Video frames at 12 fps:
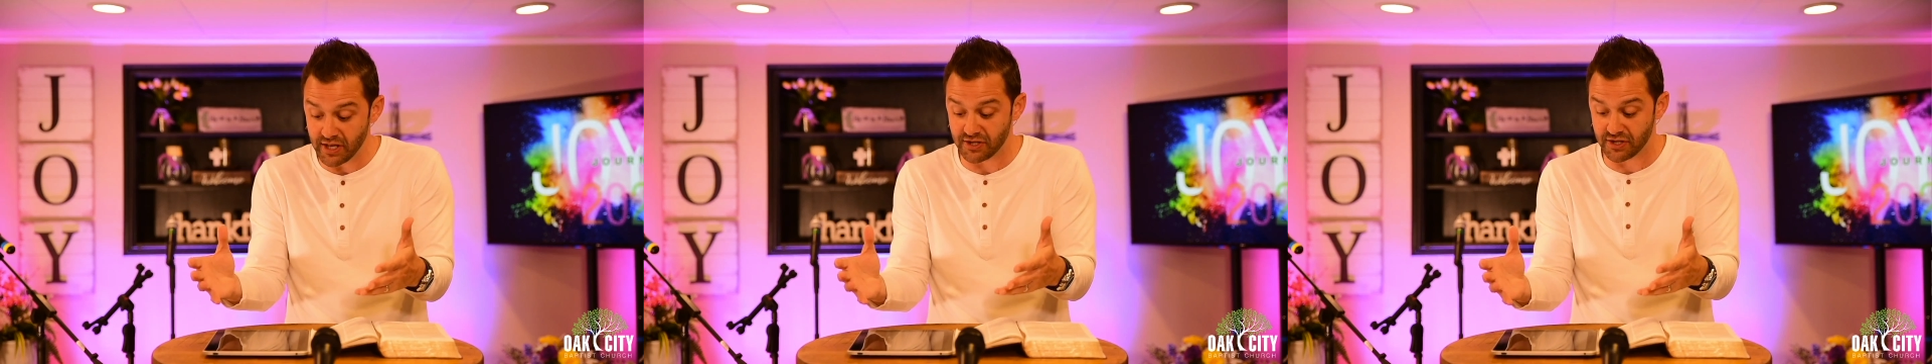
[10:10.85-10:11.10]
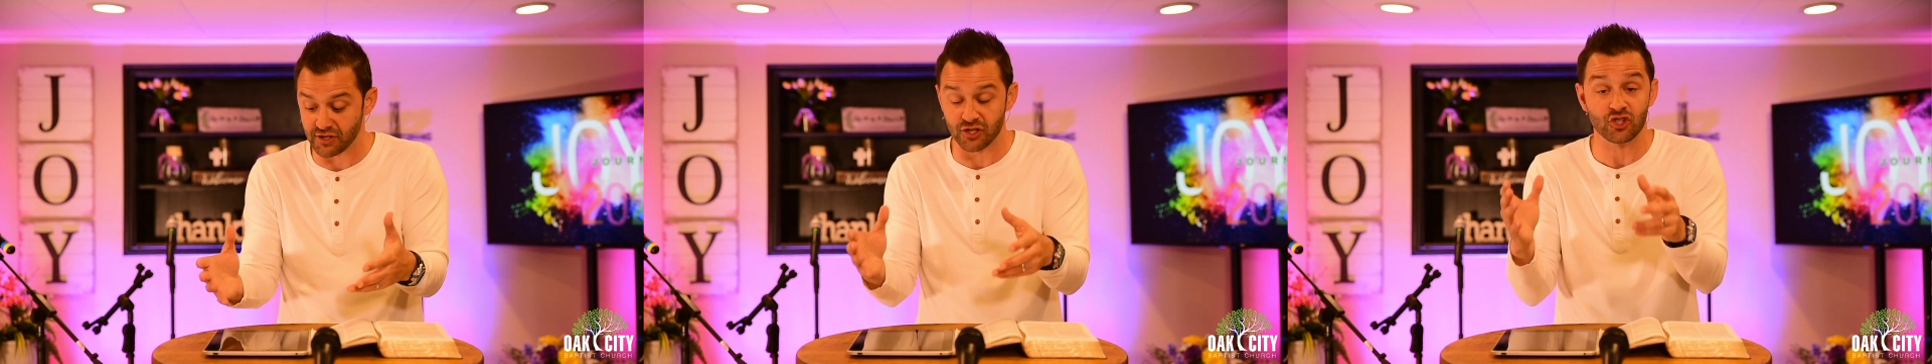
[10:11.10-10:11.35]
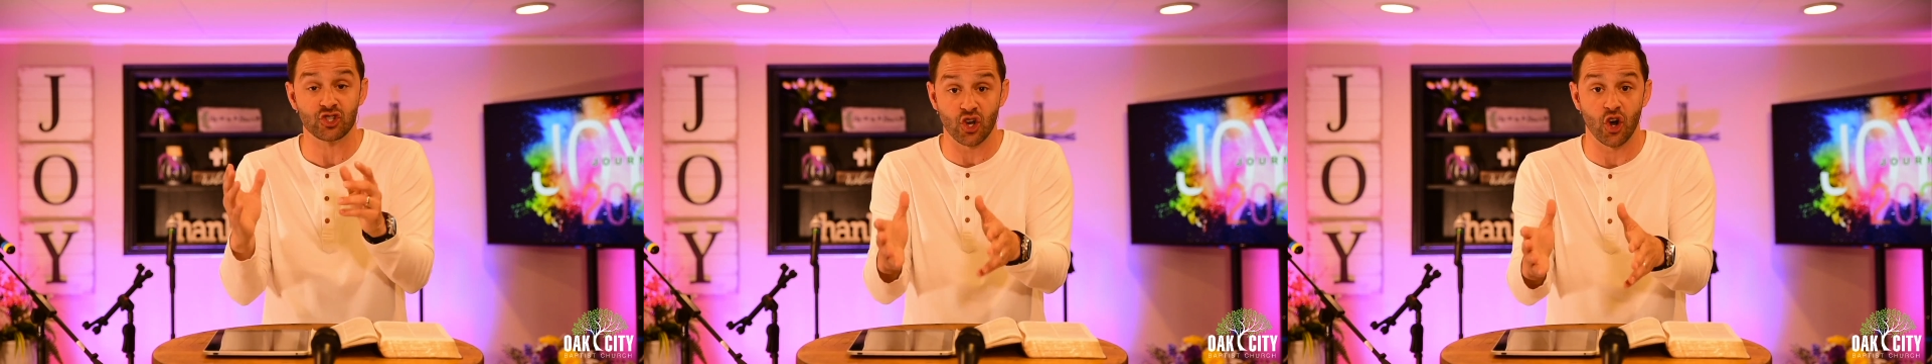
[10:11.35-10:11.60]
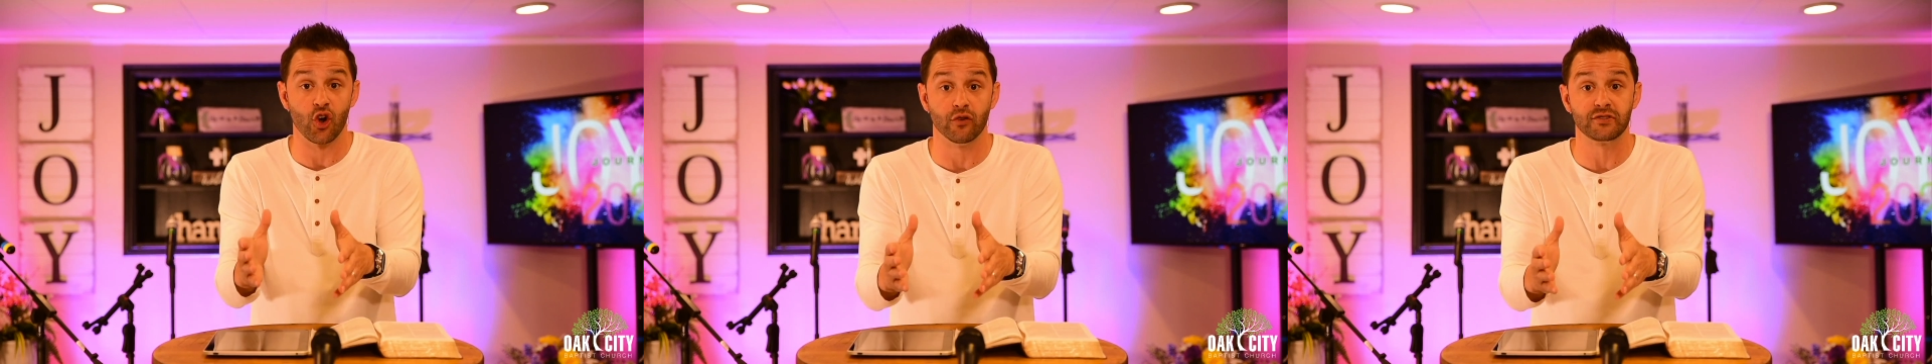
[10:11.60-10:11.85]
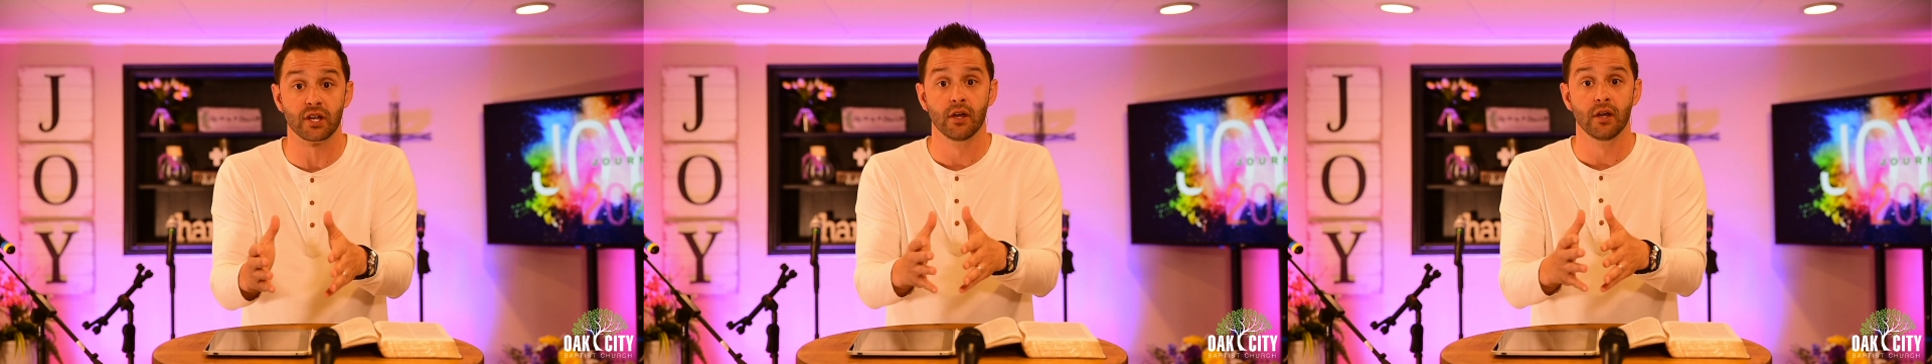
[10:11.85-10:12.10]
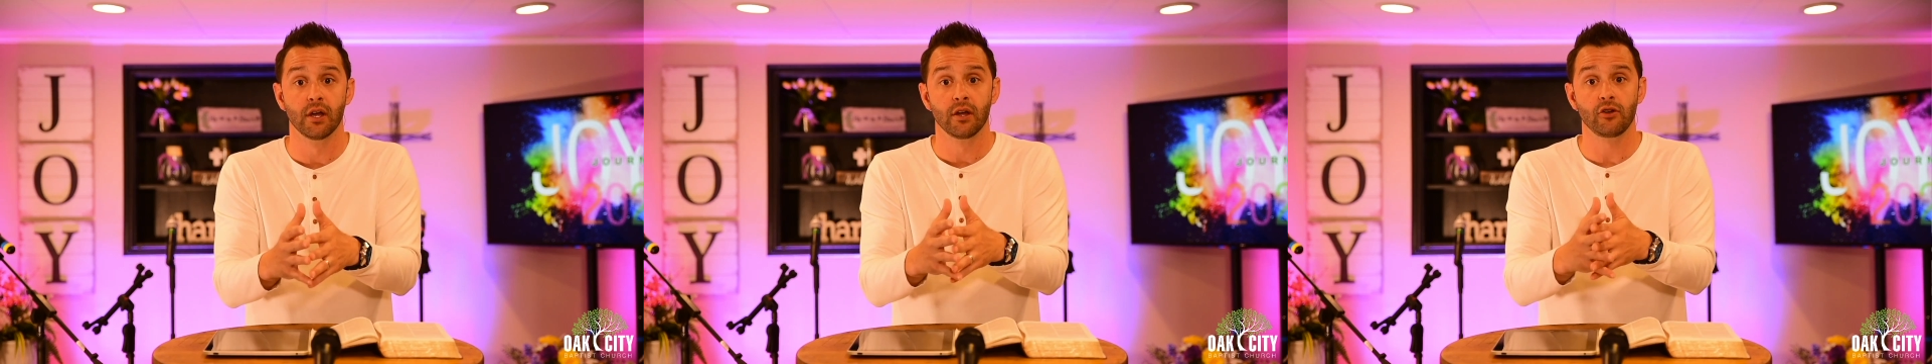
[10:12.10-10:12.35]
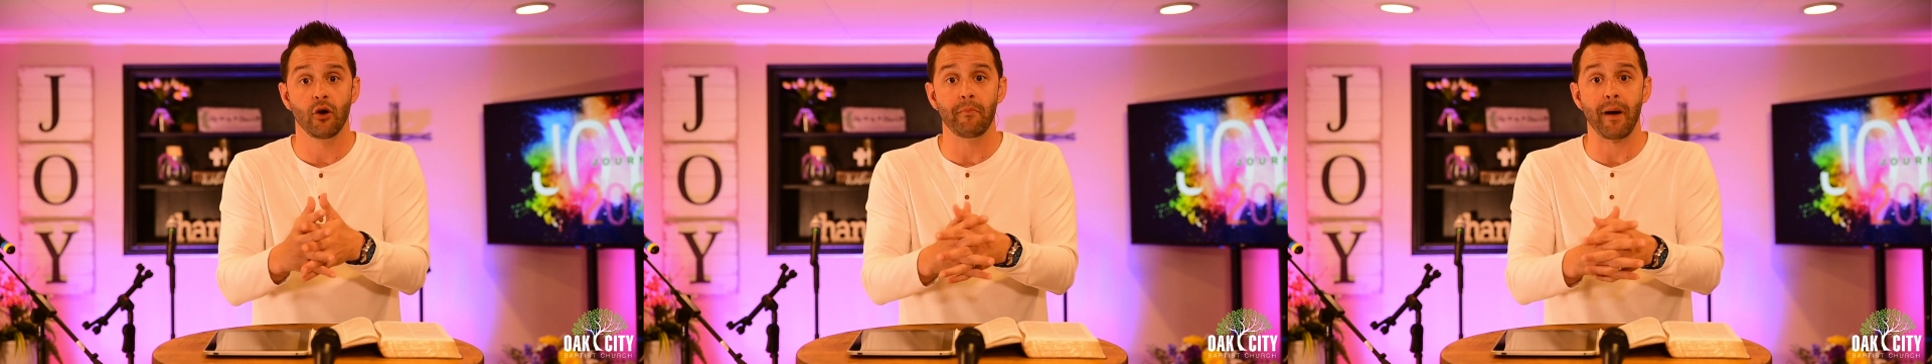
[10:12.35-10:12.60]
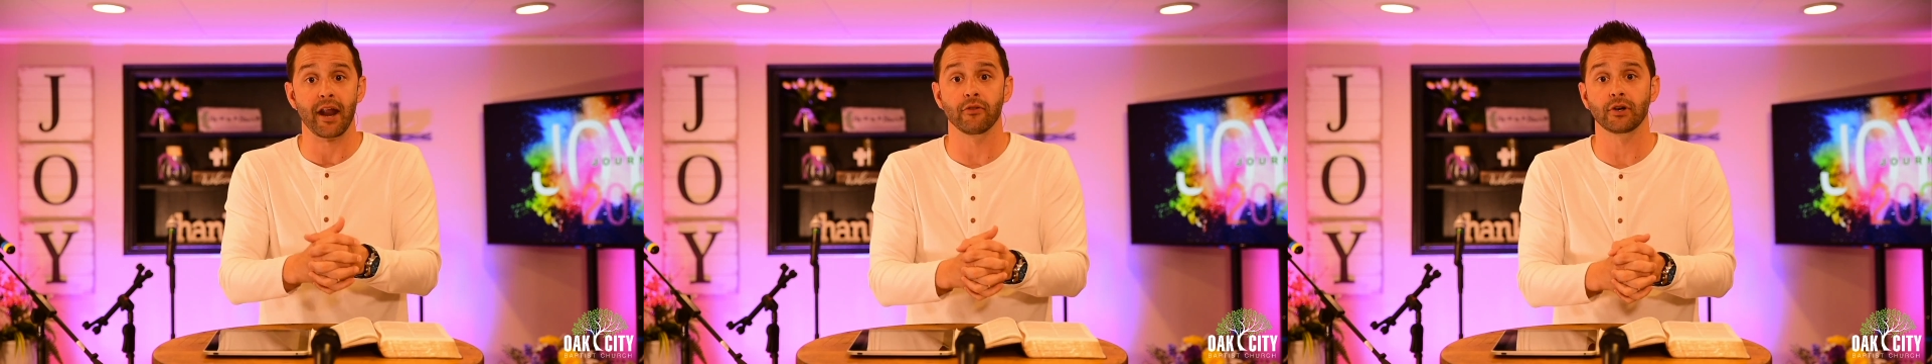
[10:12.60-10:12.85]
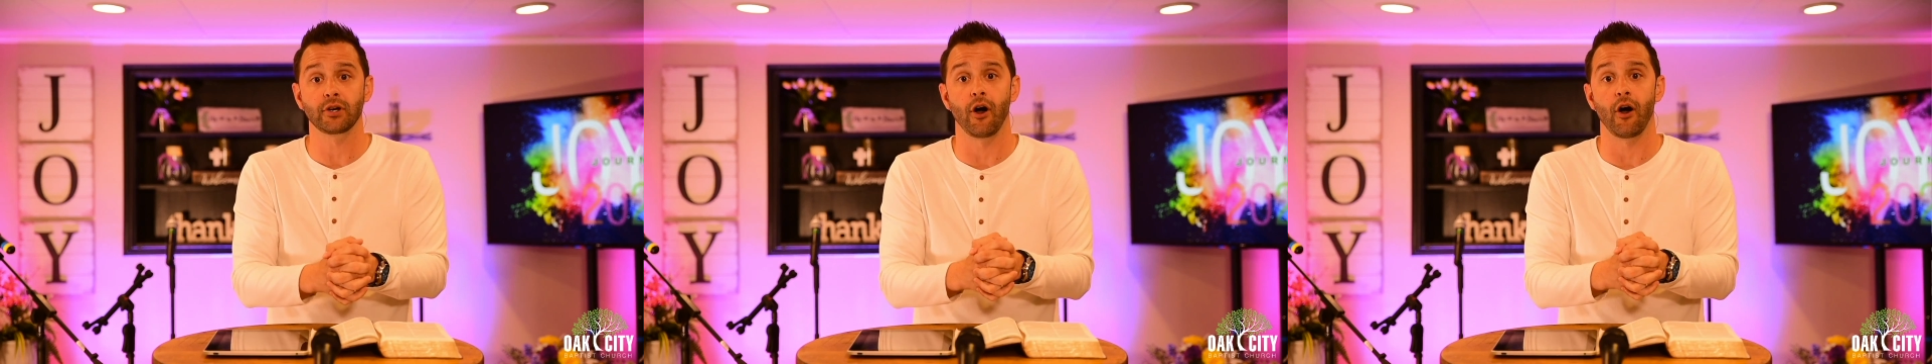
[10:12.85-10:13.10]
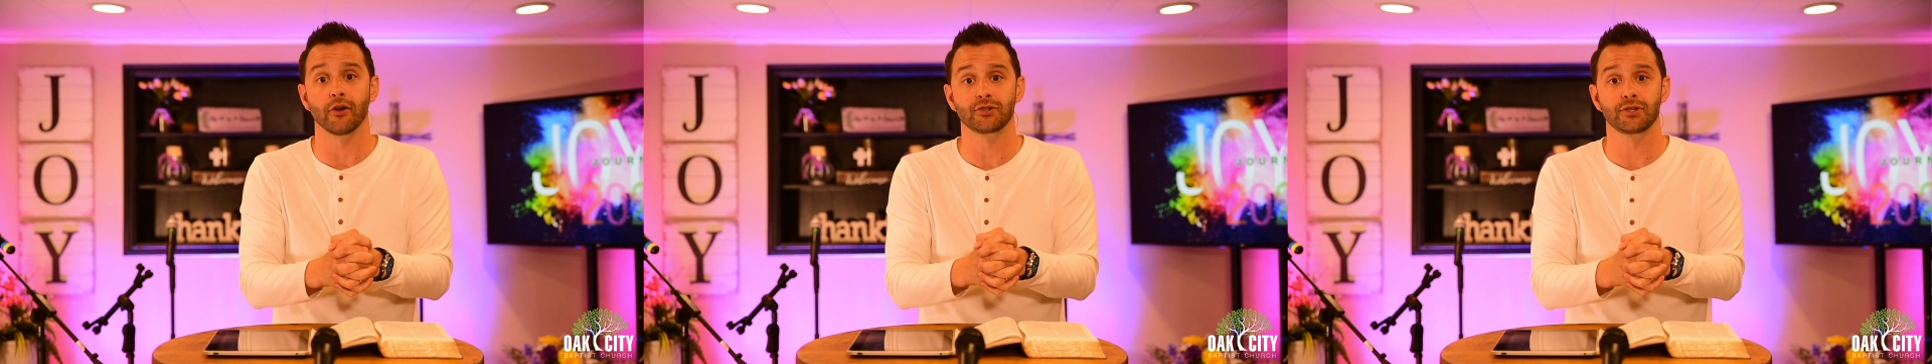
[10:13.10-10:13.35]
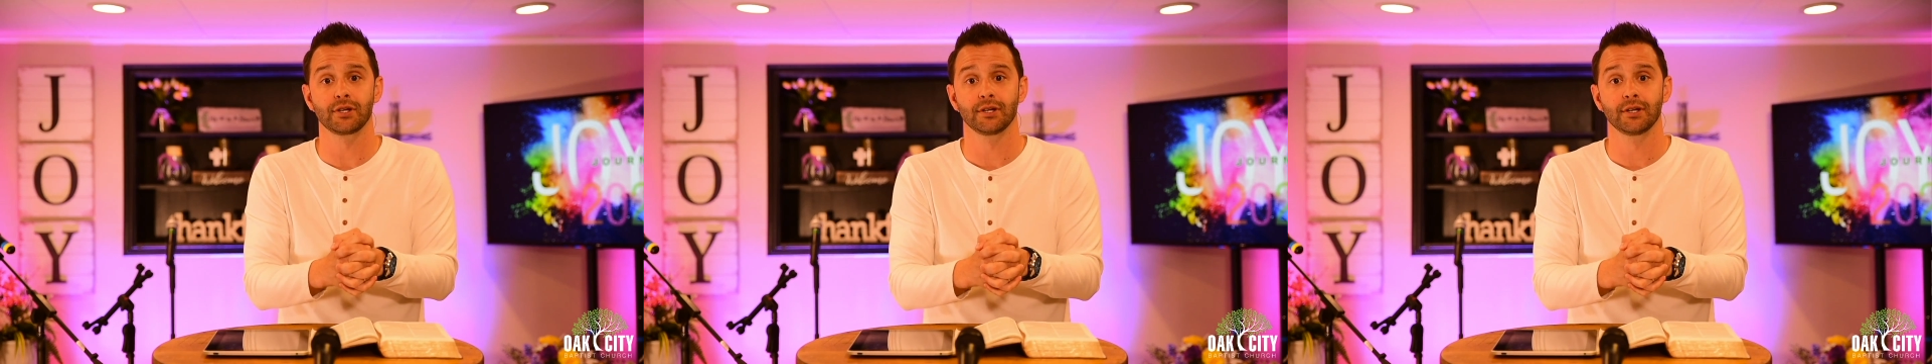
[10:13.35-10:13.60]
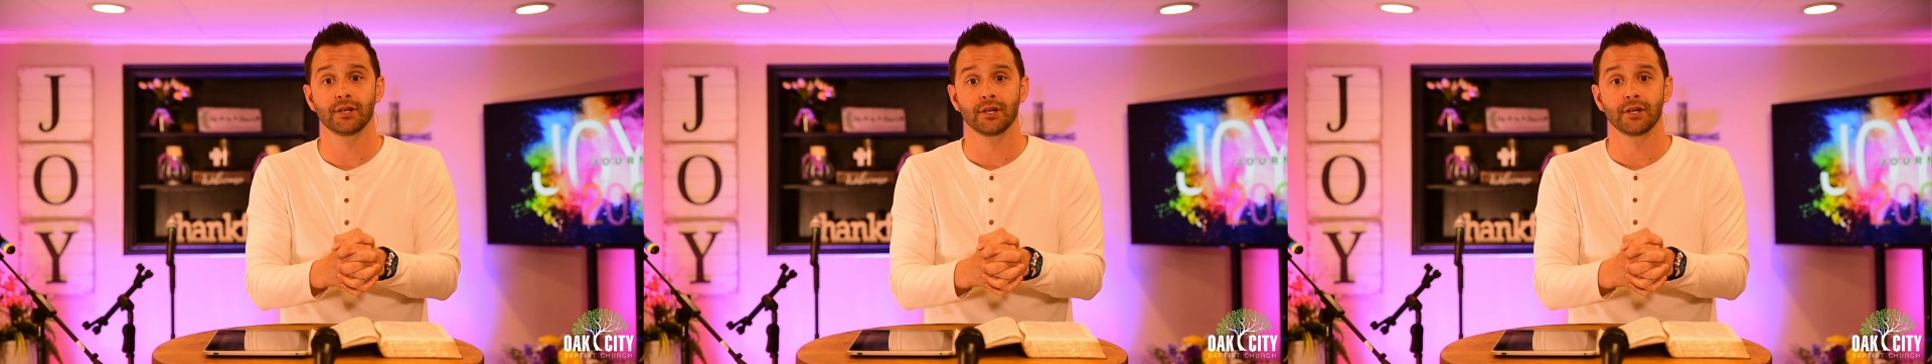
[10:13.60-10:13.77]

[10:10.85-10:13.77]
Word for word: reasons and serves no matter the cost.